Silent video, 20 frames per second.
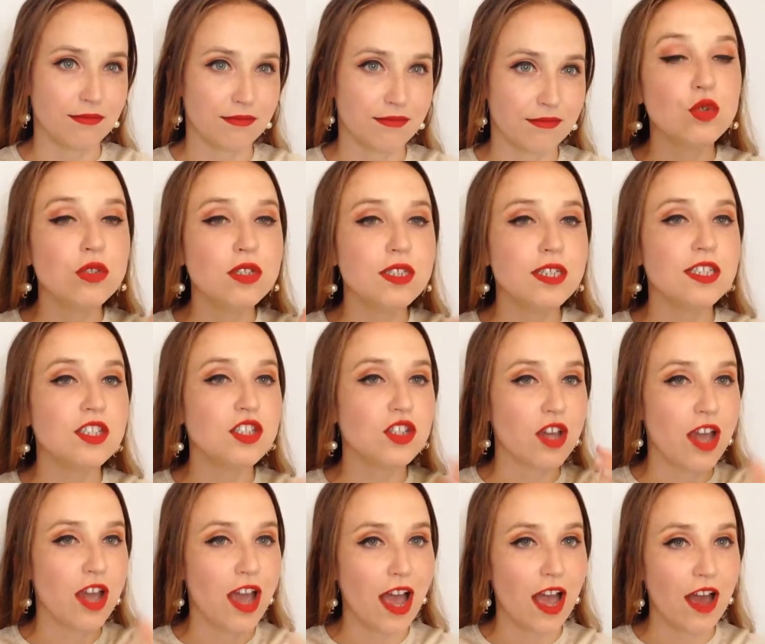You need
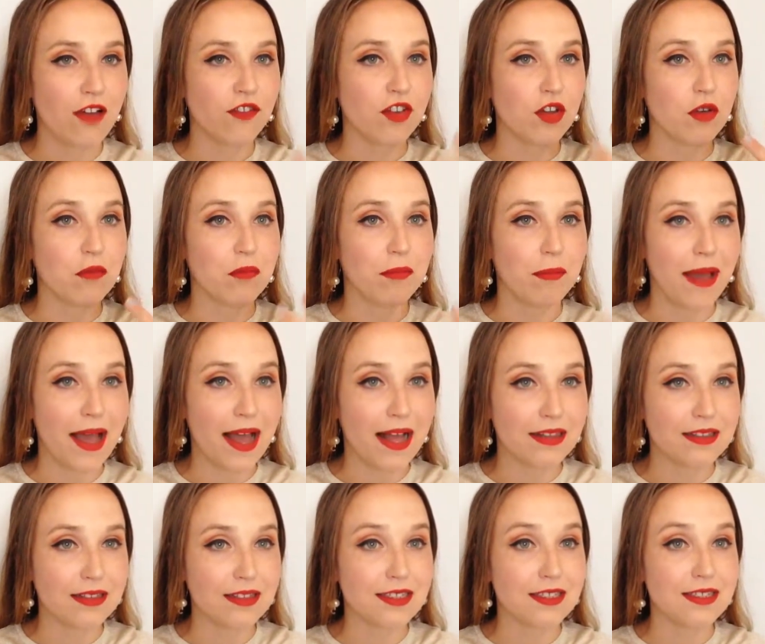to have a
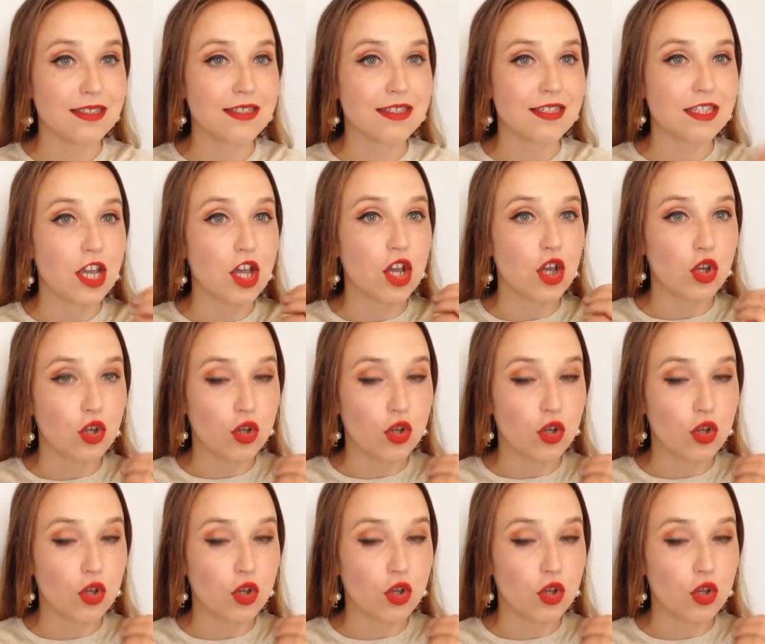balanced,